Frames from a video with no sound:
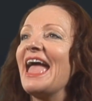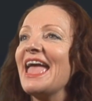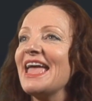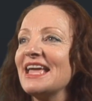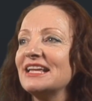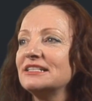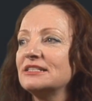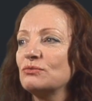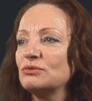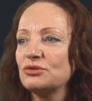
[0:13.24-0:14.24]

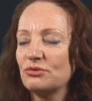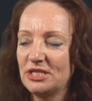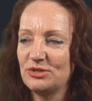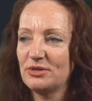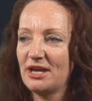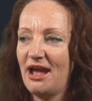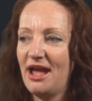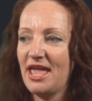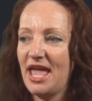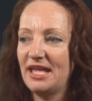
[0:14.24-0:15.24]
and was talking to a
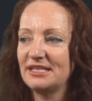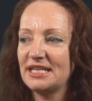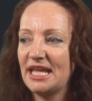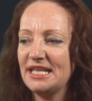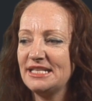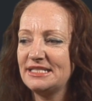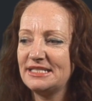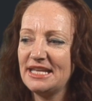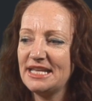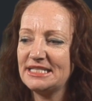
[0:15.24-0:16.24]
guy, and he
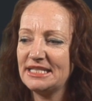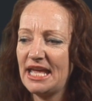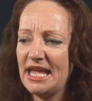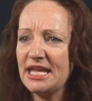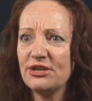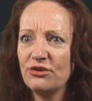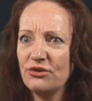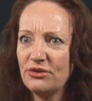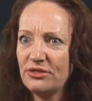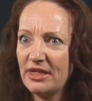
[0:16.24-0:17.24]
said that he'd
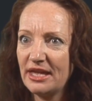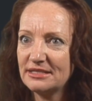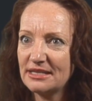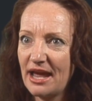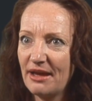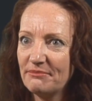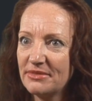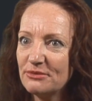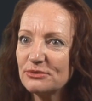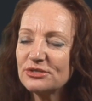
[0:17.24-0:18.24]
heard that
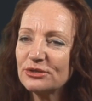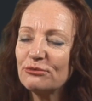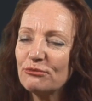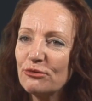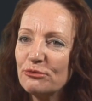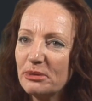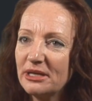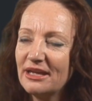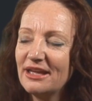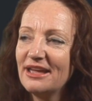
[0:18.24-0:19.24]
there was a group
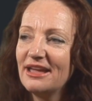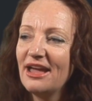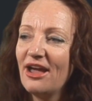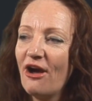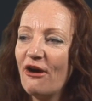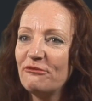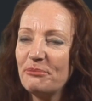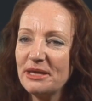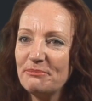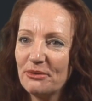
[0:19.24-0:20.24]
of
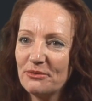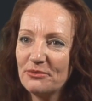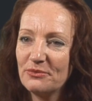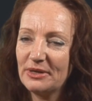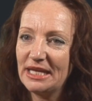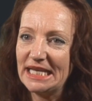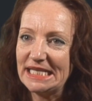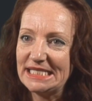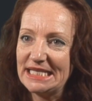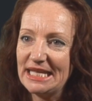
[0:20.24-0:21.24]
people getting
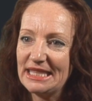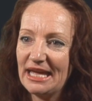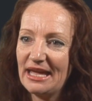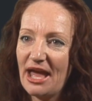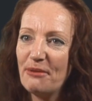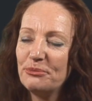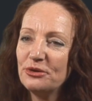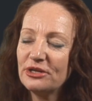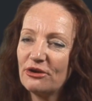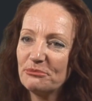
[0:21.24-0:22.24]
together, a
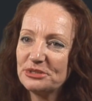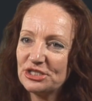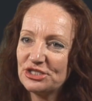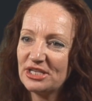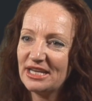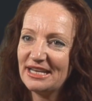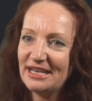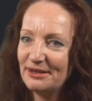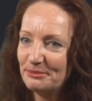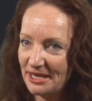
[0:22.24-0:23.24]
beauty competition in
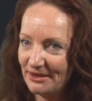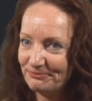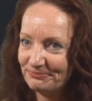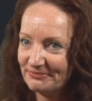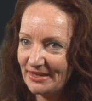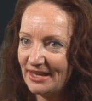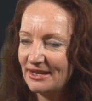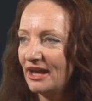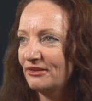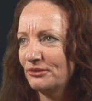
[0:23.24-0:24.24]
Libya. And
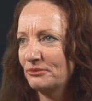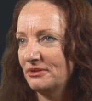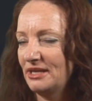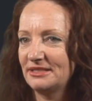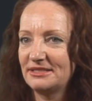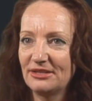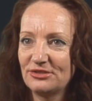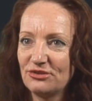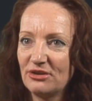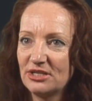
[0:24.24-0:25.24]
I thought, well, that sounds
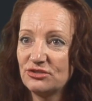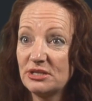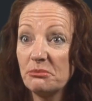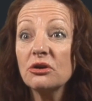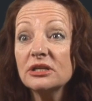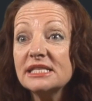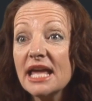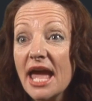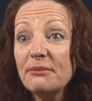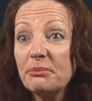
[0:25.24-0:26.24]
jolly interesting, because there
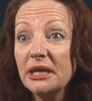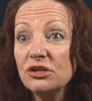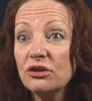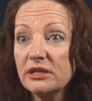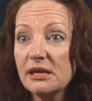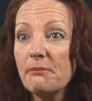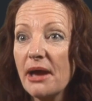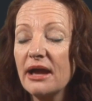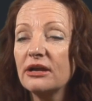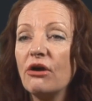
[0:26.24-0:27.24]
had been, the
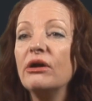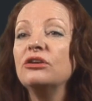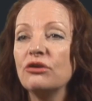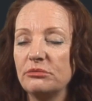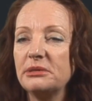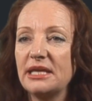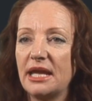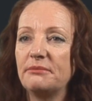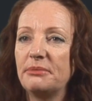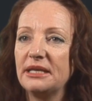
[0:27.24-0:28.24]
embargo, and nobody
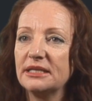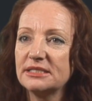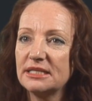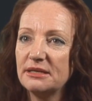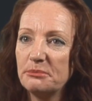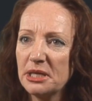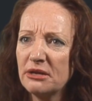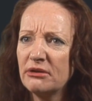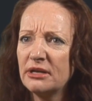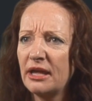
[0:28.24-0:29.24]
had been into
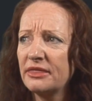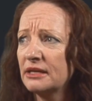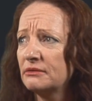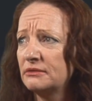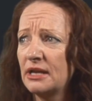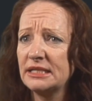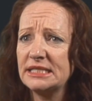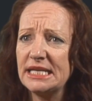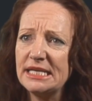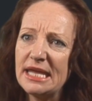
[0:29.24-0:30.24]
Libya in, I think,
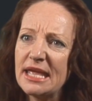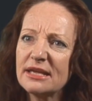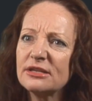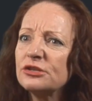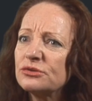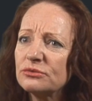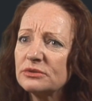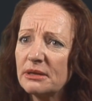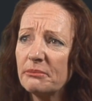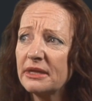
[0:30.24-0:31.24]
19 years or
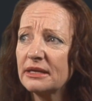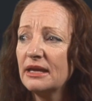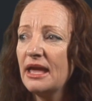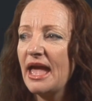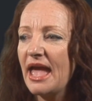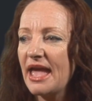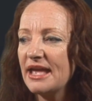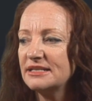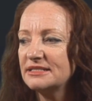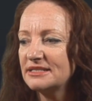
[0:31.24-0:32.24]
something.
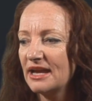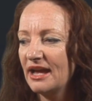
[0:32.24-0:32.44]
And